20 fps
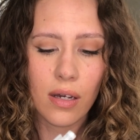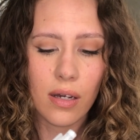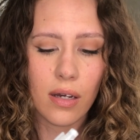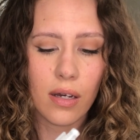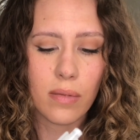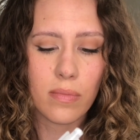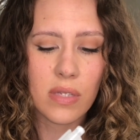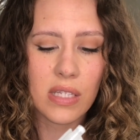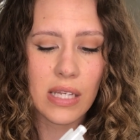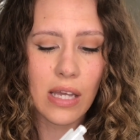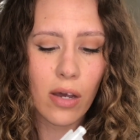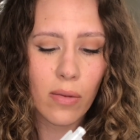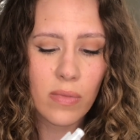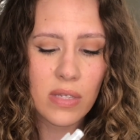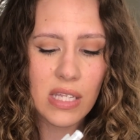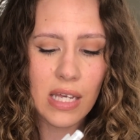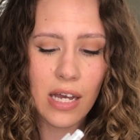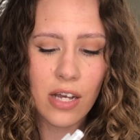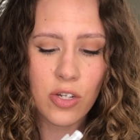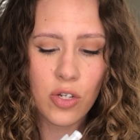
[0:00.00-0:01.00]
scalp
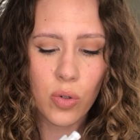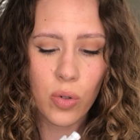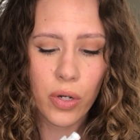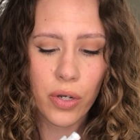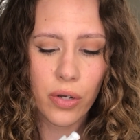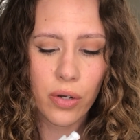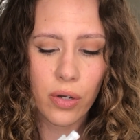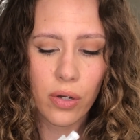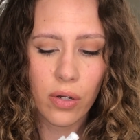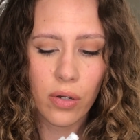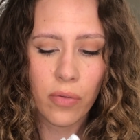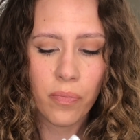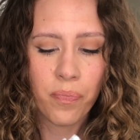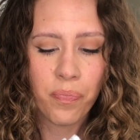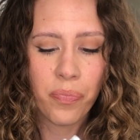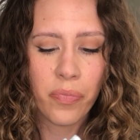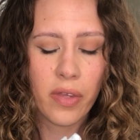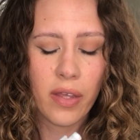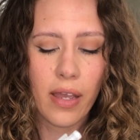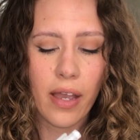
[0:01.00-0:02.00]
massage oil,
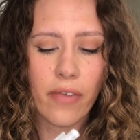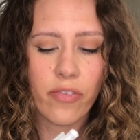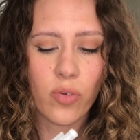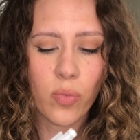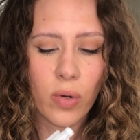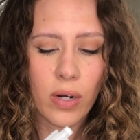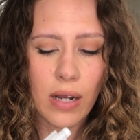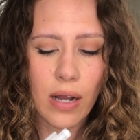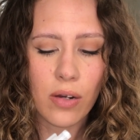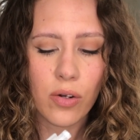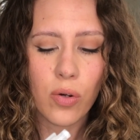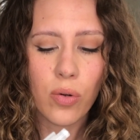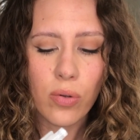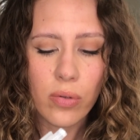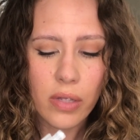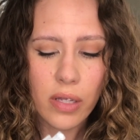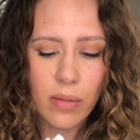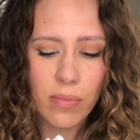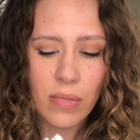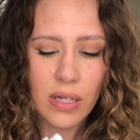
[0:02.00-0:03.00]
after workout
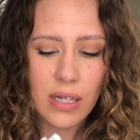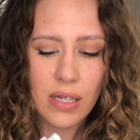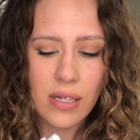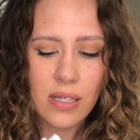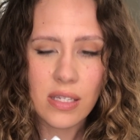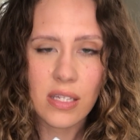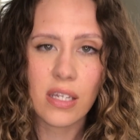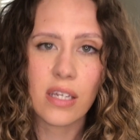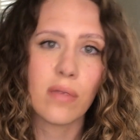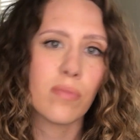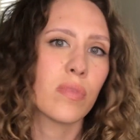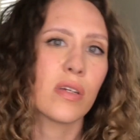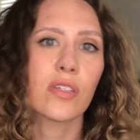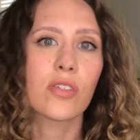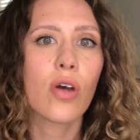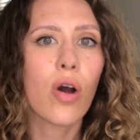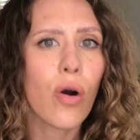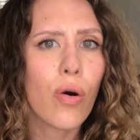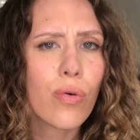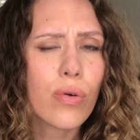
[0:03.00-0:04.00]
cooling mist. It can be
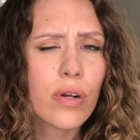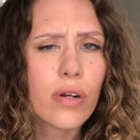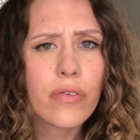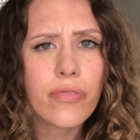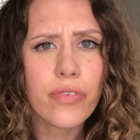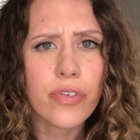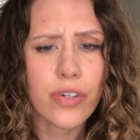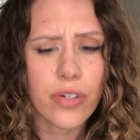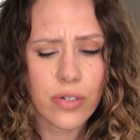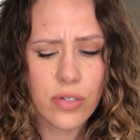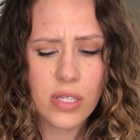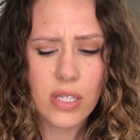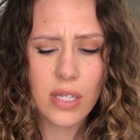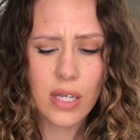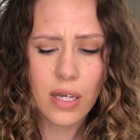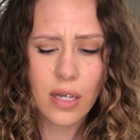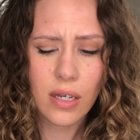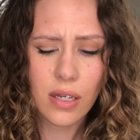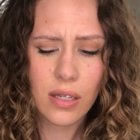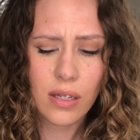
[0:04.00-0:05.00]
toner for your
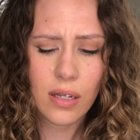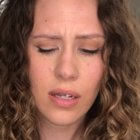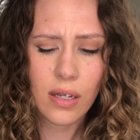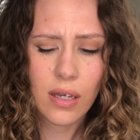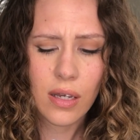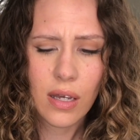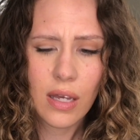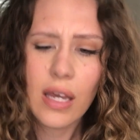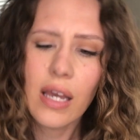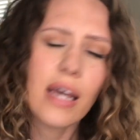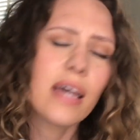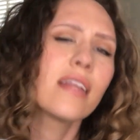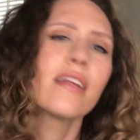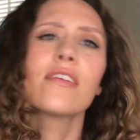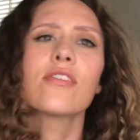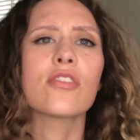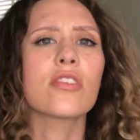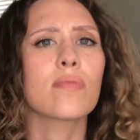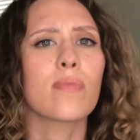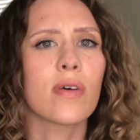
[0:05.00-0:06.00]
skin, and it
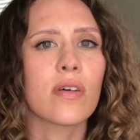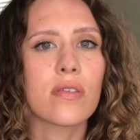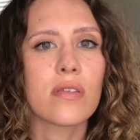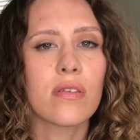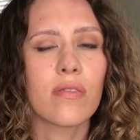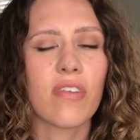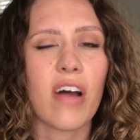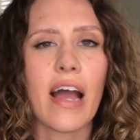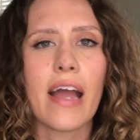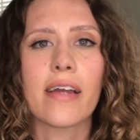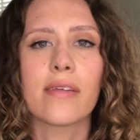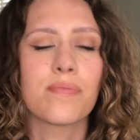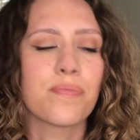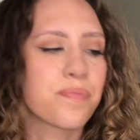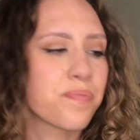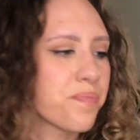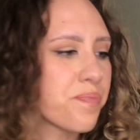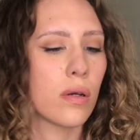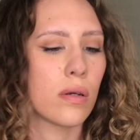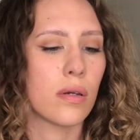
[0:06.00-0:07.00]
just smells divine.
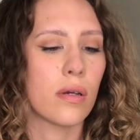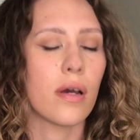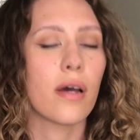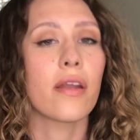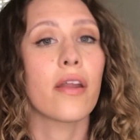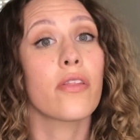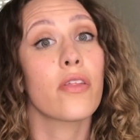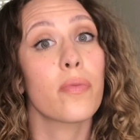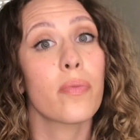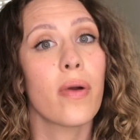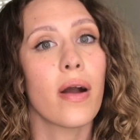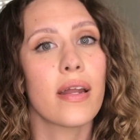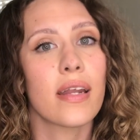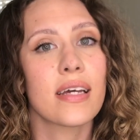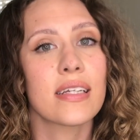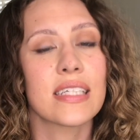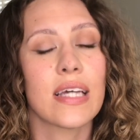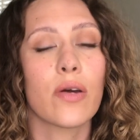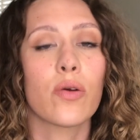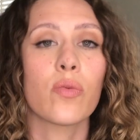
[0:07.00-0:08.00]
Another product
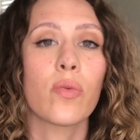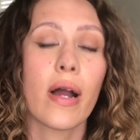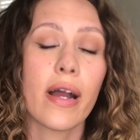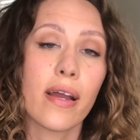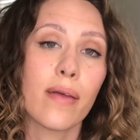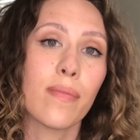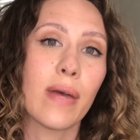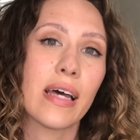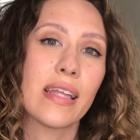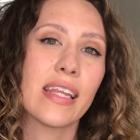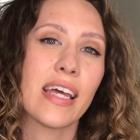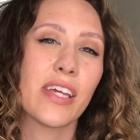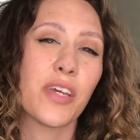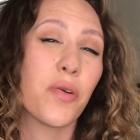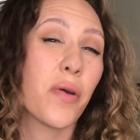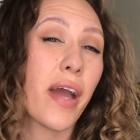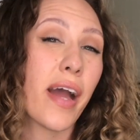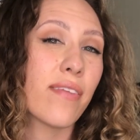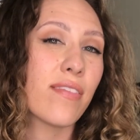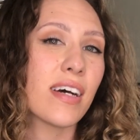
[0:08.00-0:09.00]
I would recommend that you
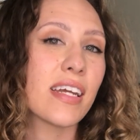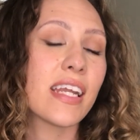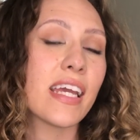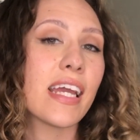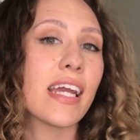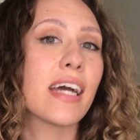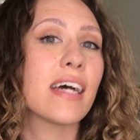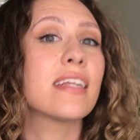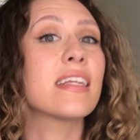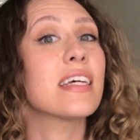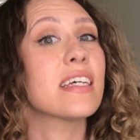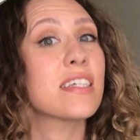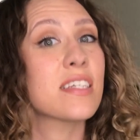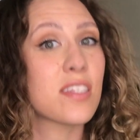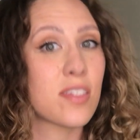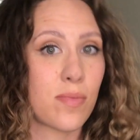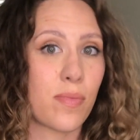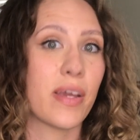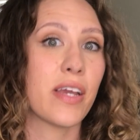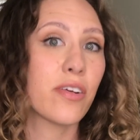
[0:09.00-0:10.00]
have on hand is
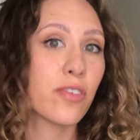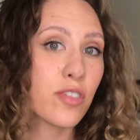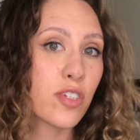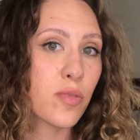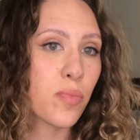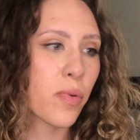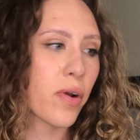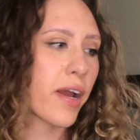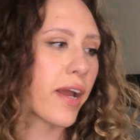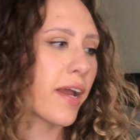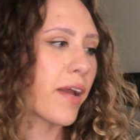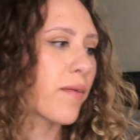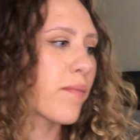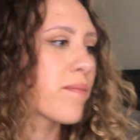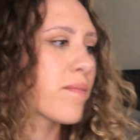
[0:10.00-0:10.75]
some hairspray.